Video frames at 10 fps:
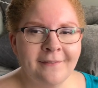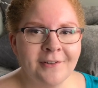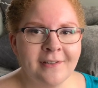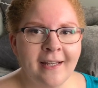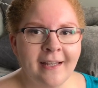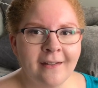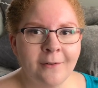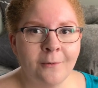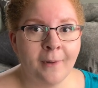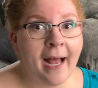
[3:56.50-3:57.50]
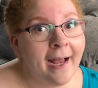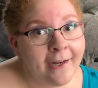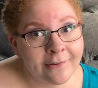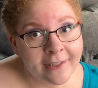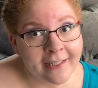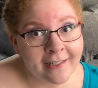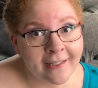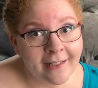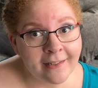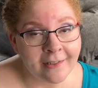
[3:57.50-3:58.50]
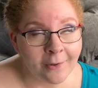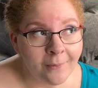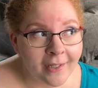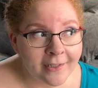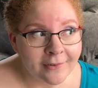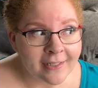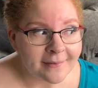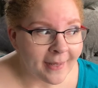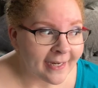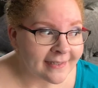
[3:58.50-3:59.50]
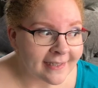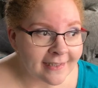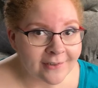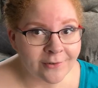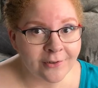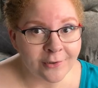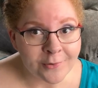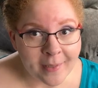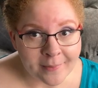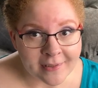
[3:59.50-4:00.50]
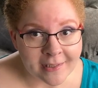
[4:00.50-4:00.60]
if you're saying, wow, Renita, no one reads magazines or newspapers